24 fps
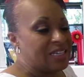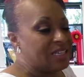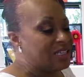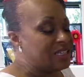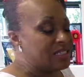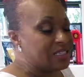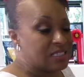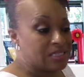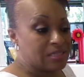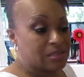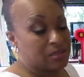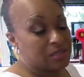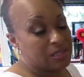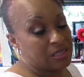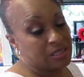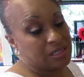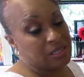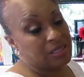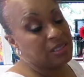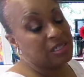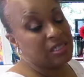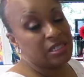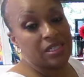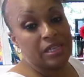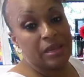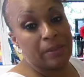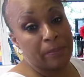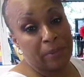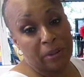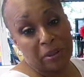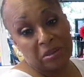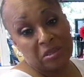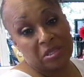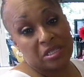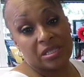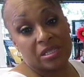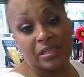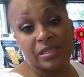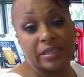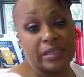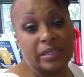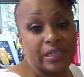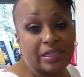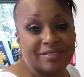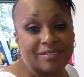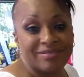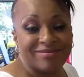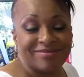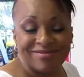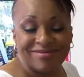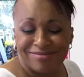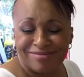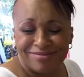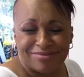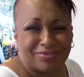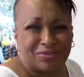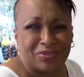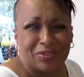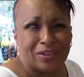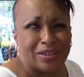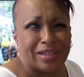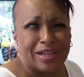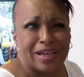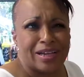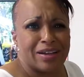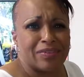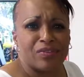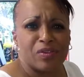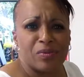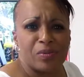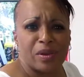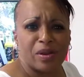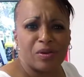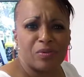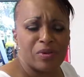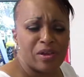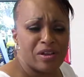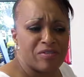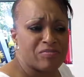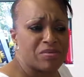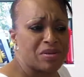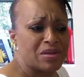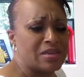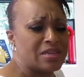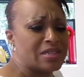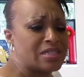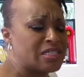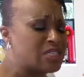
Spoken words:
It's essentially, it burns clean, for lack of a better way of putting it.